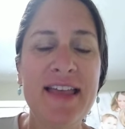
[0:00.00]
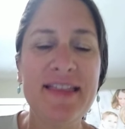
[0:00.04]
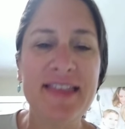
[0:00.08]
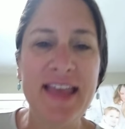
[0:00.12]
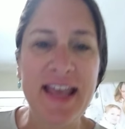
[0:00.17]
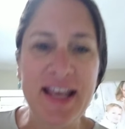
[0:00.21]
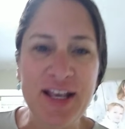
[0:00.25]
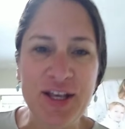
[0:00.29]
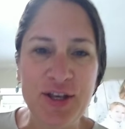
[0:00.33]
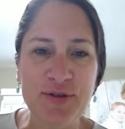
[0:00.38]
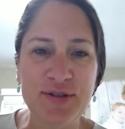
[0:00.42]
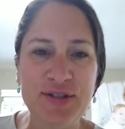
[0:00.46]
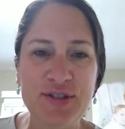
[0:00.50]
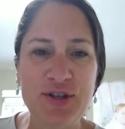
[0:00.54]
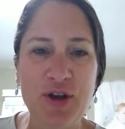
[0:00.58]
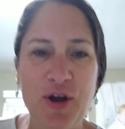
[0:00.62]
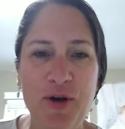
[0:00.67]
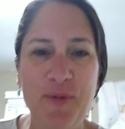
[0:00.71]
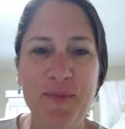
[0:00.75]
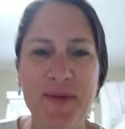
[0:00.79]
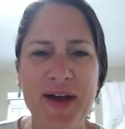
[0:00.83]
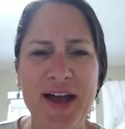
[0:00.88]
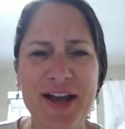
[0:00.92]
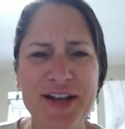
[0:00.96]
Thank you so
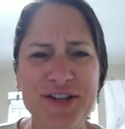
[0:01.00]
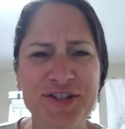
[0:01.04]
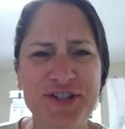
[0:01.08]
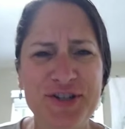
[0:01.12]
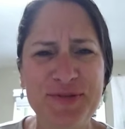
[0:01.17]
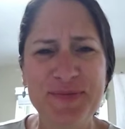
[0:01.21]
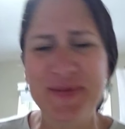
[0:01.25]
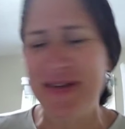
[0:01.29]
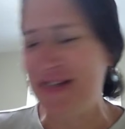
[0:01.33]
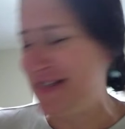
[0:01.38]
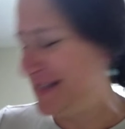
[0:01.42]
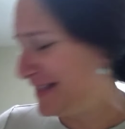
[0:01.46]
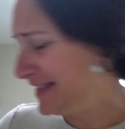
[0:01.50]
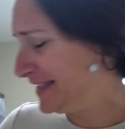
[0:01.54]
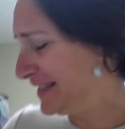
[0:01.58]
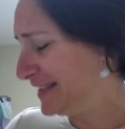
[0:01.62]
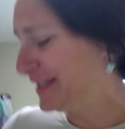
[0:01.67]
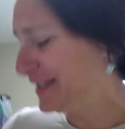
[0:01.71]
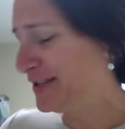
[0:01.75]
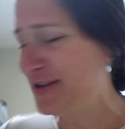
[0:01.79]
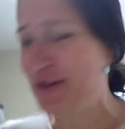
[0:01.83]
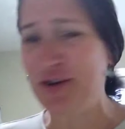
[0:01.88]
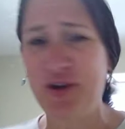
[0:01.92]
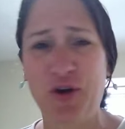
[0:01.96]
much, Mrs.
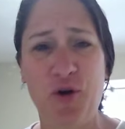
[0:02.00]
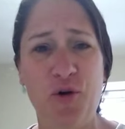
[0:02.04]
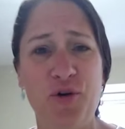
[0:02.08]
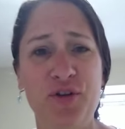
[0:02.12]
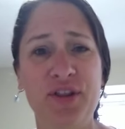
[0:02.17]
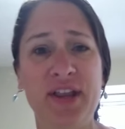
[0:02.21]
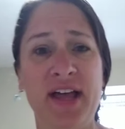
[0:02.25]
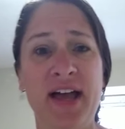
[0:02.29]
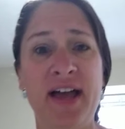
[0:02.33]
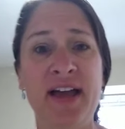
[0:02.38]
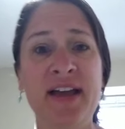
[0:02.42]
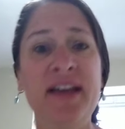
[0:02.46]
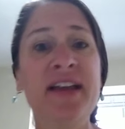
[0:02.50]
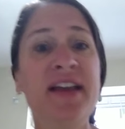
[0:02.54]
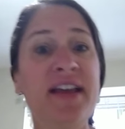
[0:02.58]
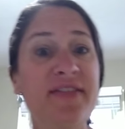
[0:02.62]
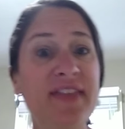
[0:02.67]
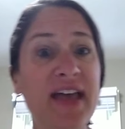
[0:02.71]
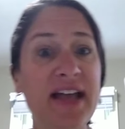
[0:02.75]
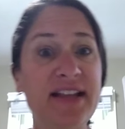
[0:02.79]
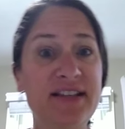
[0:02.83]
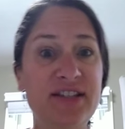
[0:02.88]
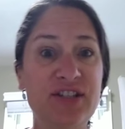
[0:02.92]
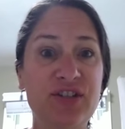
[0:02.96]
LaCola.
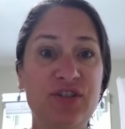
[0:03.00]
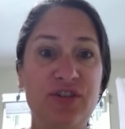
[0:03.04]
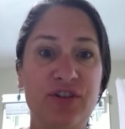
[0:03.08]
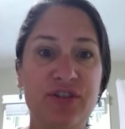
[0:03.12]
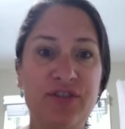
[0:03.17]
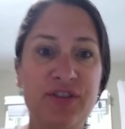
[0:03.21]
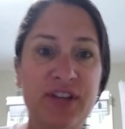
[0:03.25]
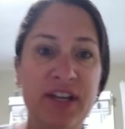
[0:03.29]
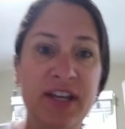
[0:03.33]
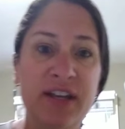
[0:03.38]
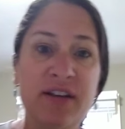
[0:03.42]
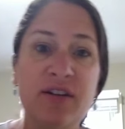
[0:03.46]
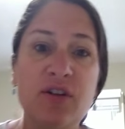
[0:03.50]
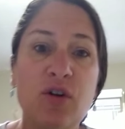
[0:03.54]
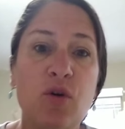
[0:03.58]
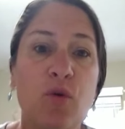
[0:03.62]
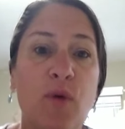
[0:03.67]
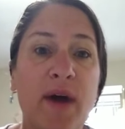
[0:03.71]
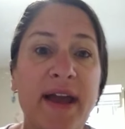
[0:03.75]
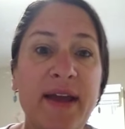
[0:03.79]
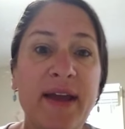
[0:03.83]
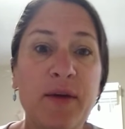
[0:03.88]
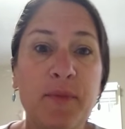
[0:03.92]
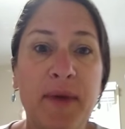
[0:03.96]
That's certainly
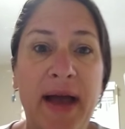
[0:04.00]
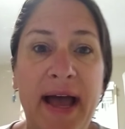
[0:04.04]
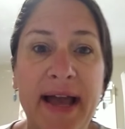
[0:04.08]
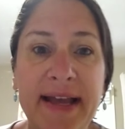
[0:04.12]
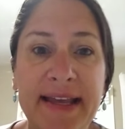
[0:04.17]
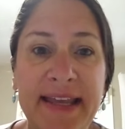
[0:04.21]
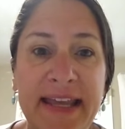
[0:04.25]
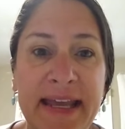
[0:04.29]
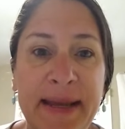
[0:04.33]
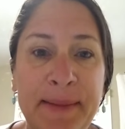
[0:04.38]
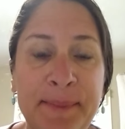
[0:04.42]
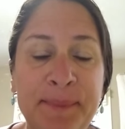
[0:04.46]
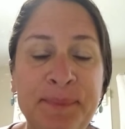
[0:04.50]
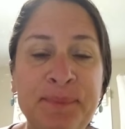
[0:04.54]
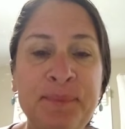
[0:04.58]
quite wacky.